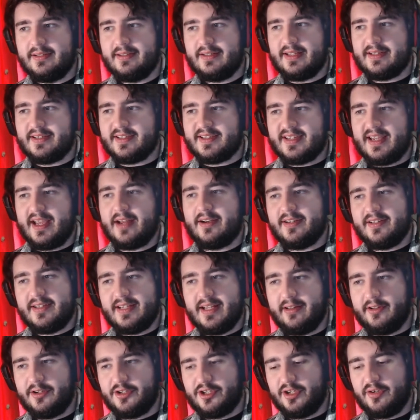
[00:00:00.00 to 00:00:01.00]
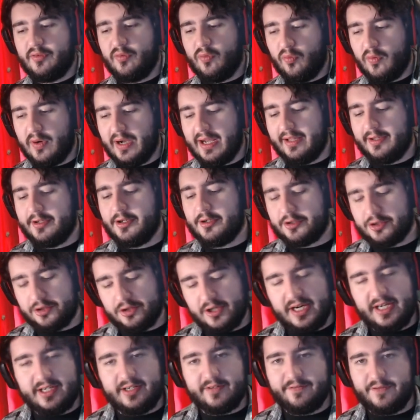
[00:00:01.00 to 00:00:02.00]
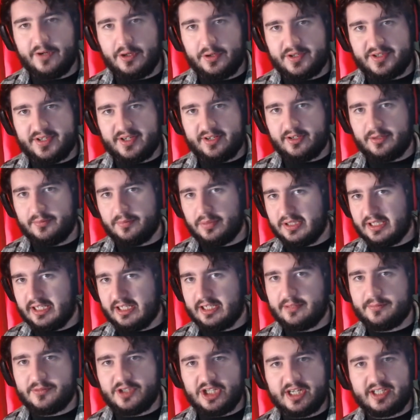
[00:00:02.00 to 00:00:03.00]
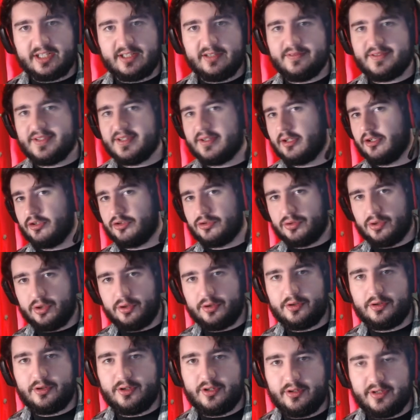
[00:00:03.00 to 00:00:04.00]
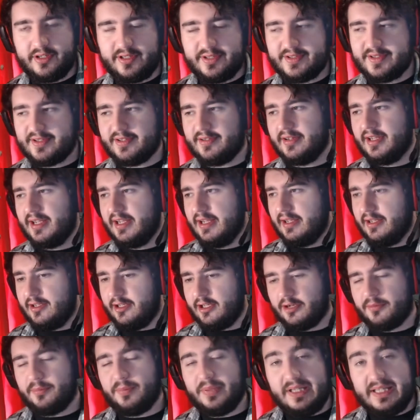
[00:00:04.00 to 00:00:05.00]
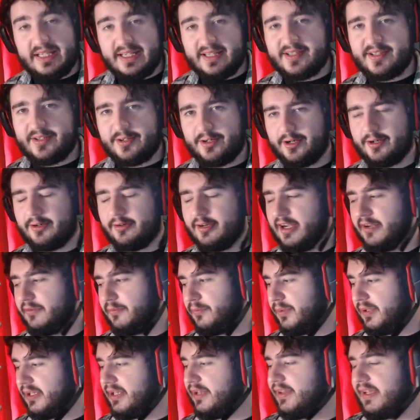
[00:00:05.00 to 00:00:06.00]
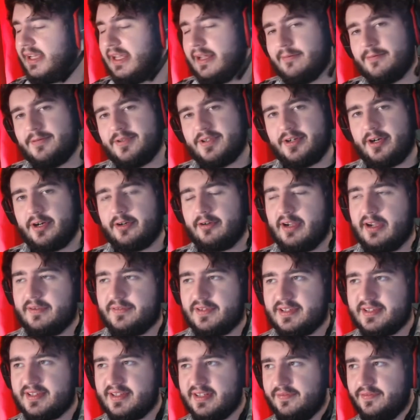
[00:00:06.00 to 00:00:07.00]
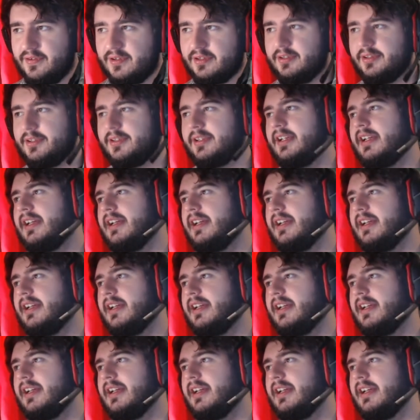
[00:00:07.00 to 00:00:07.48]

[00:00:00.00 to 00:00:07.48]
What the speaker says: and sound intelligent while you're trying to focus on completing objectives and control your units and play StarCraft, play the game of StarCraft. It's difficult.